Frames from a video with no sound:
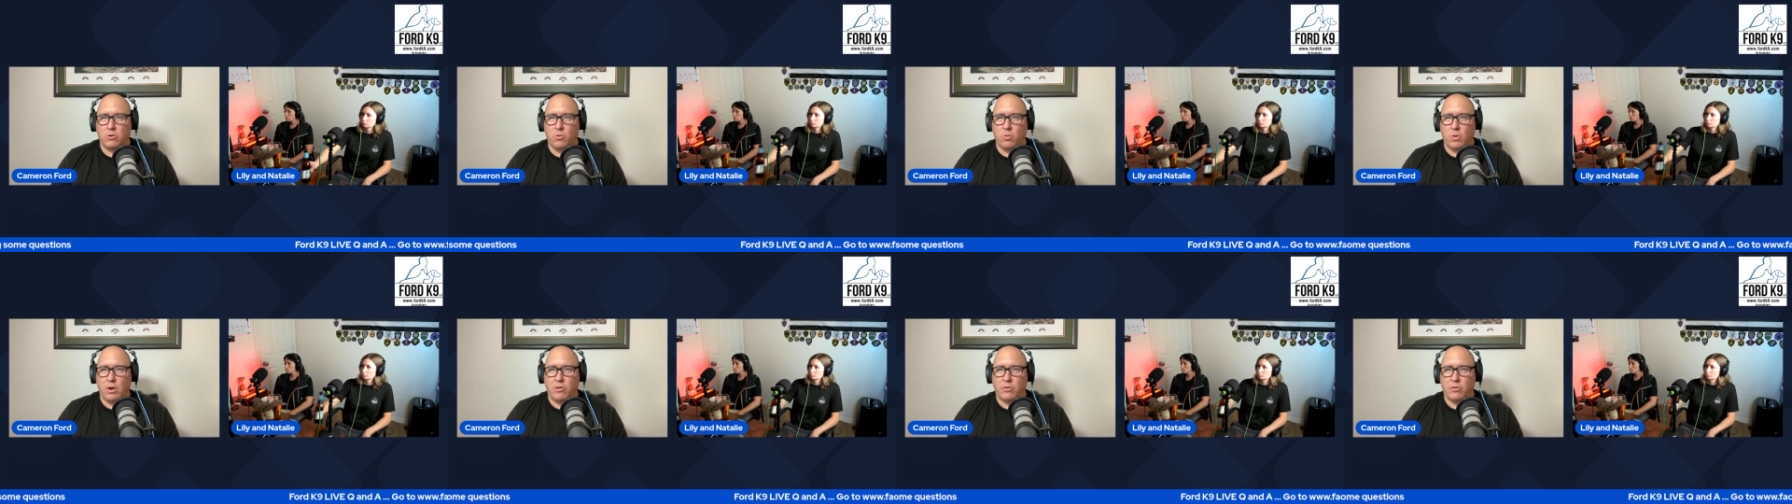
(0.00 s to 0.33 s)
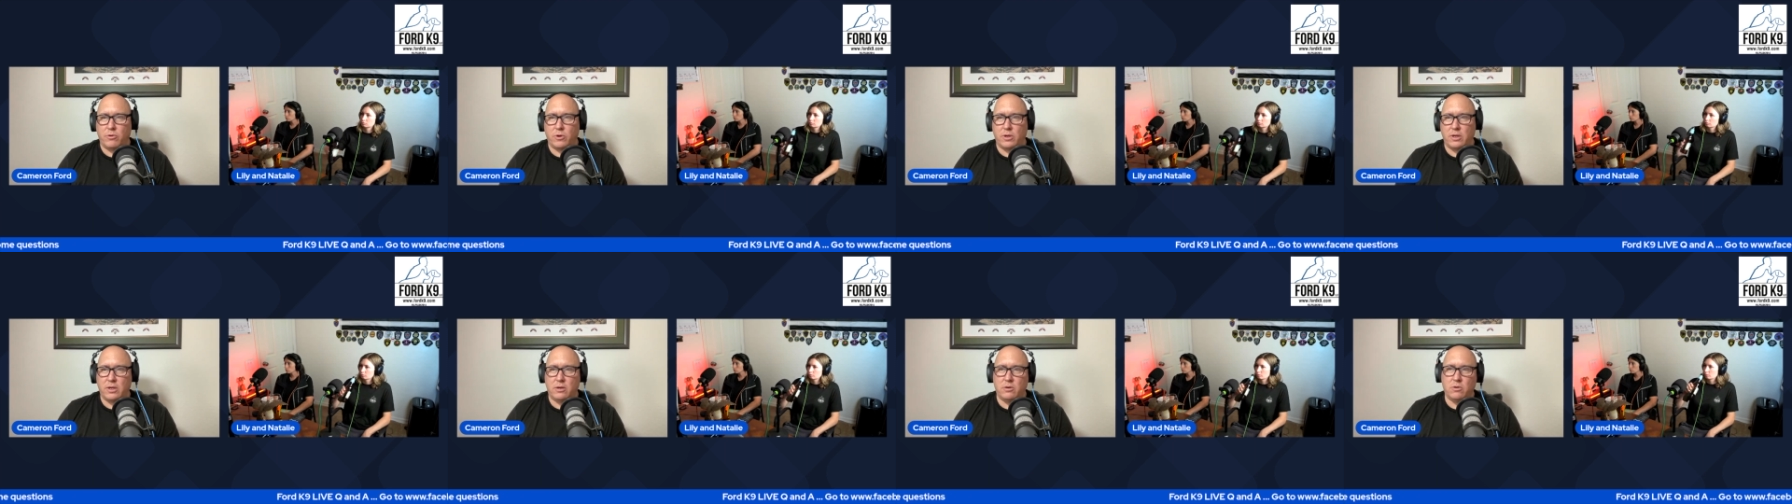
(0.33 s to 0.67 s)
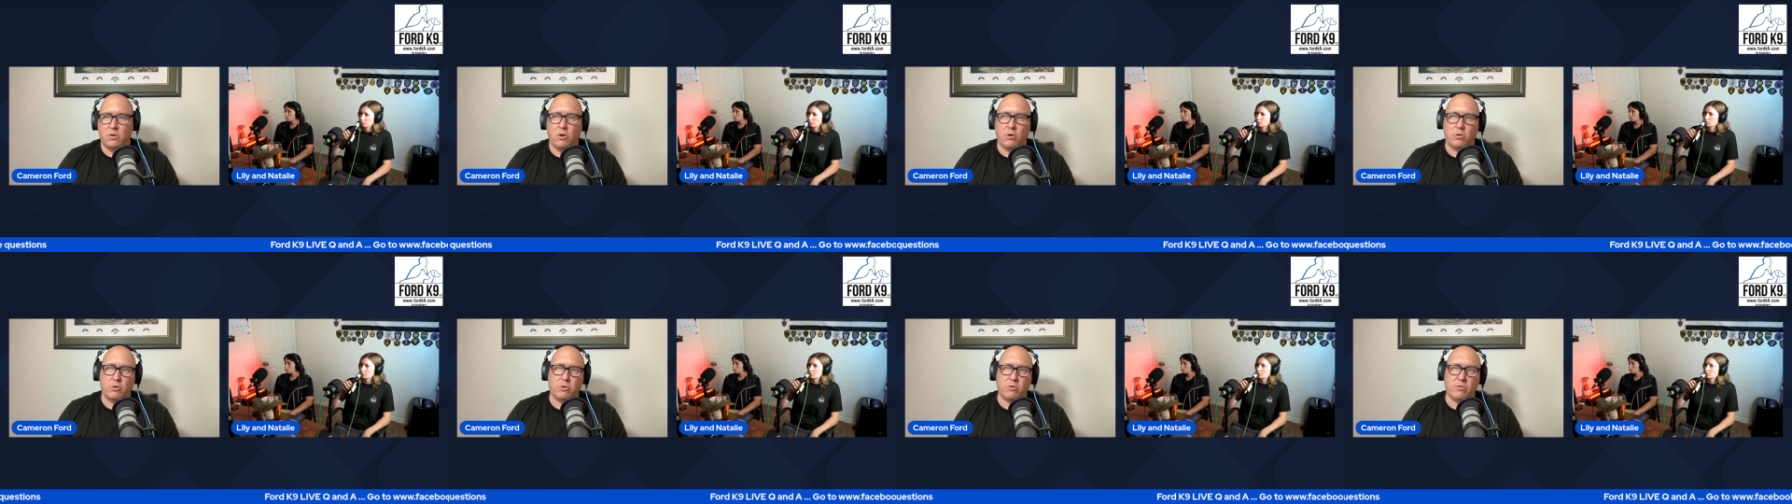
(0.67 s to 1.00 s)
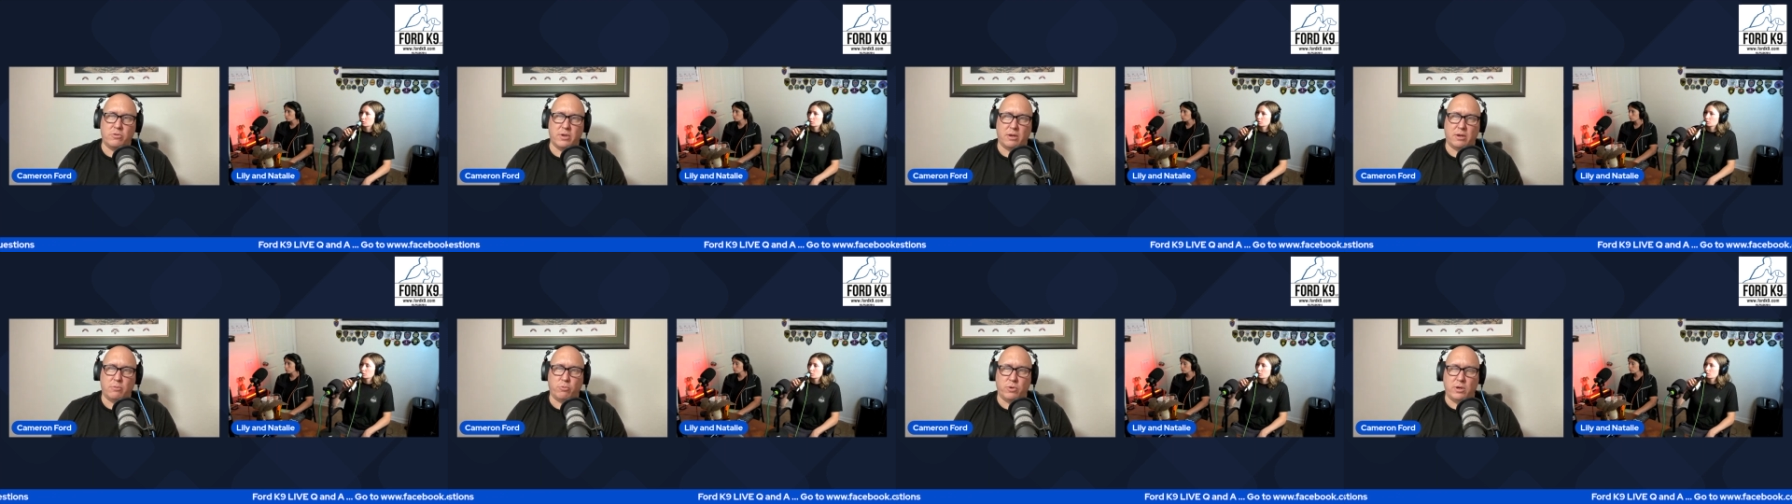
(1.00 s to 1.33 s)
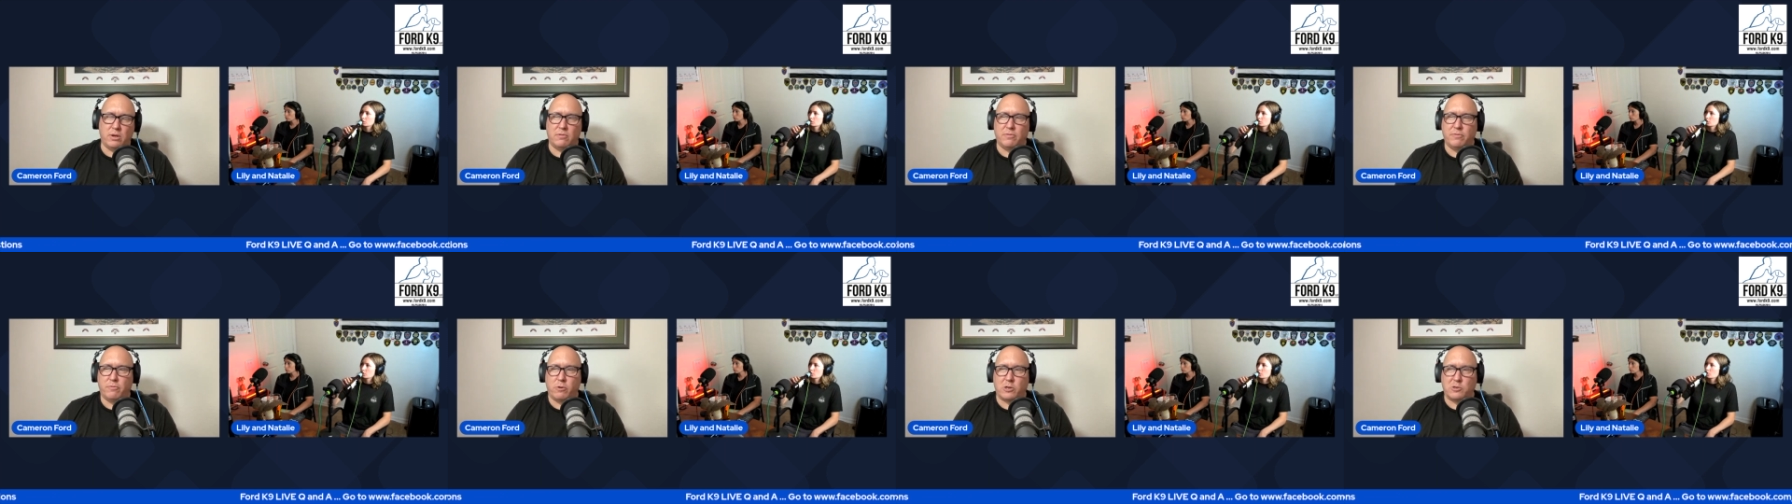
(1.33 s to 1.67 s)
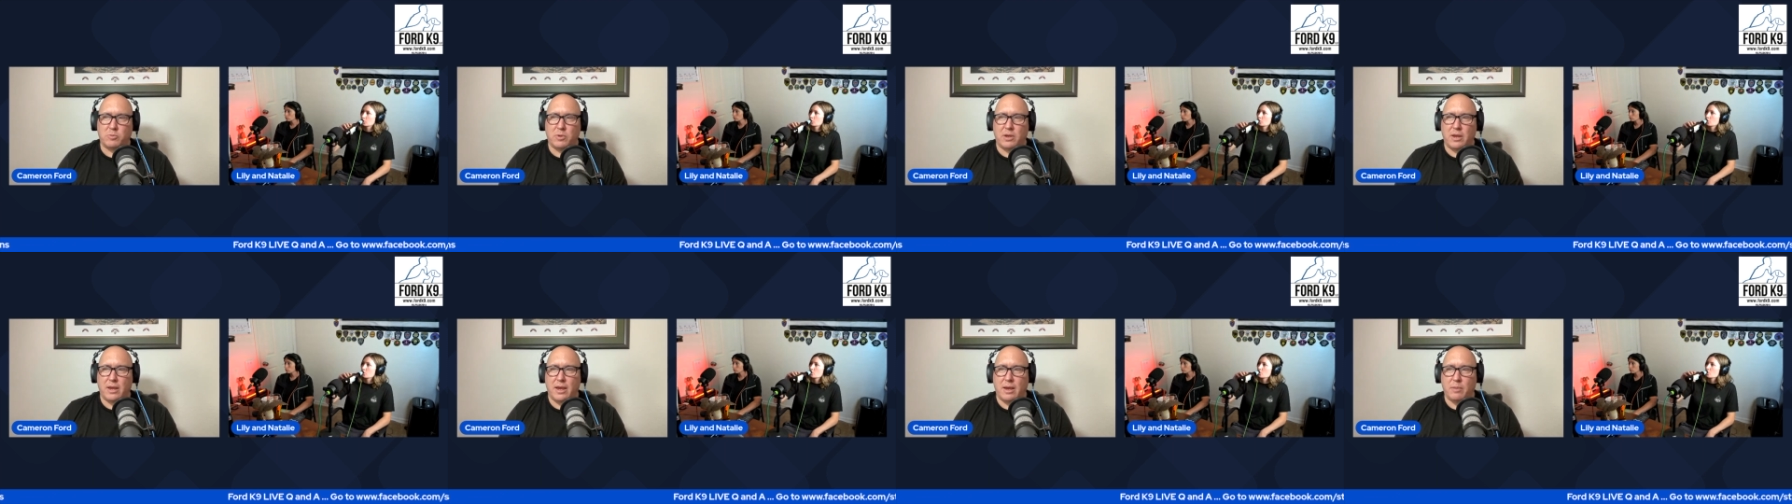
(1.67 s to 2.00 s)
while they're in odor, then
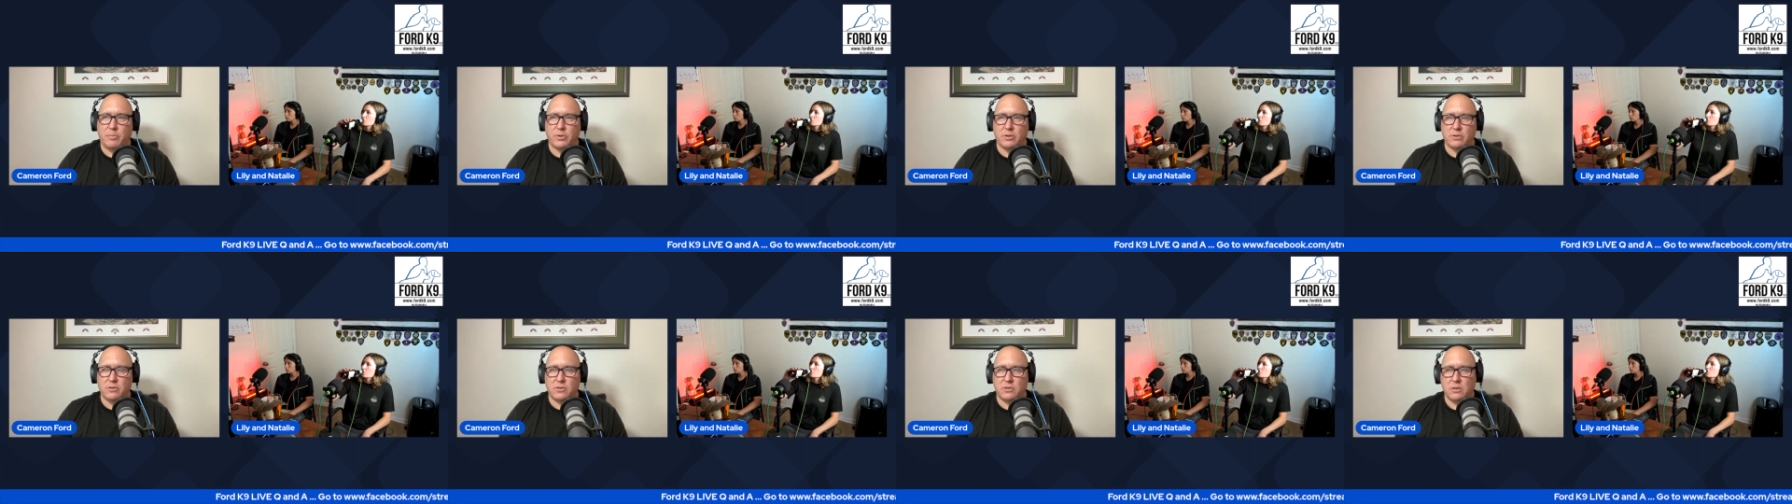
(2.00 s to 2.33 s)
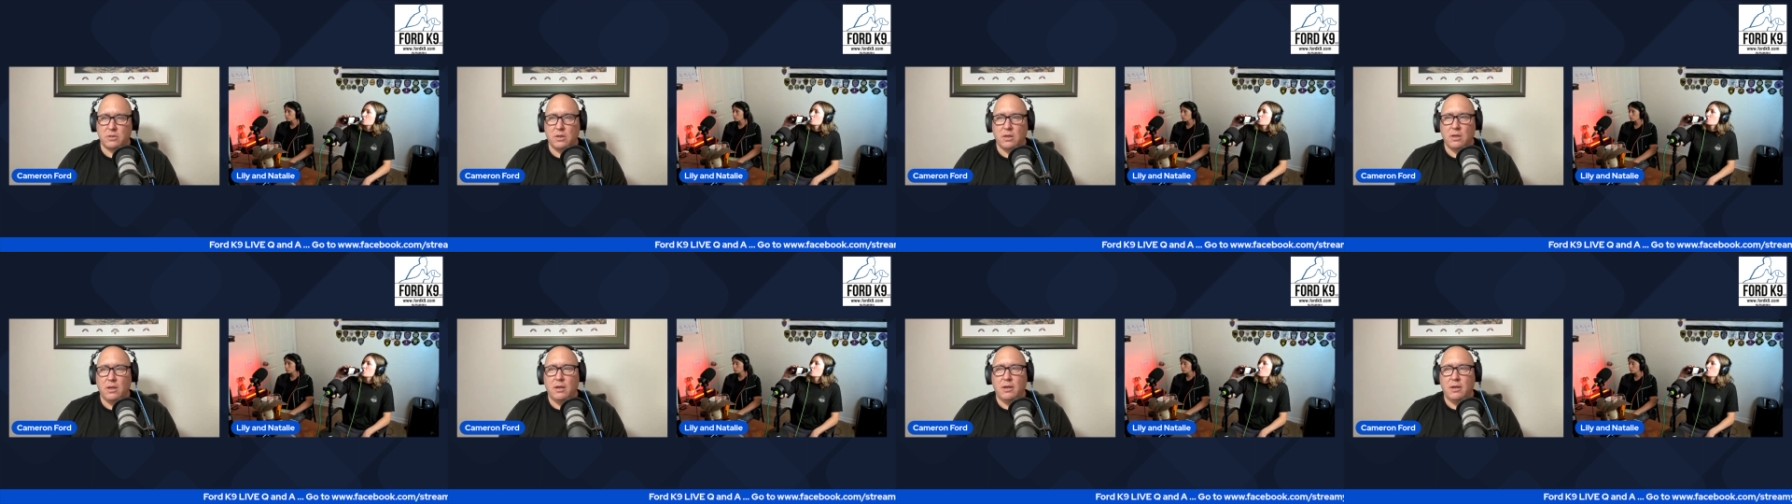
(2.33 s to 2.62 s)
reinforcement happens.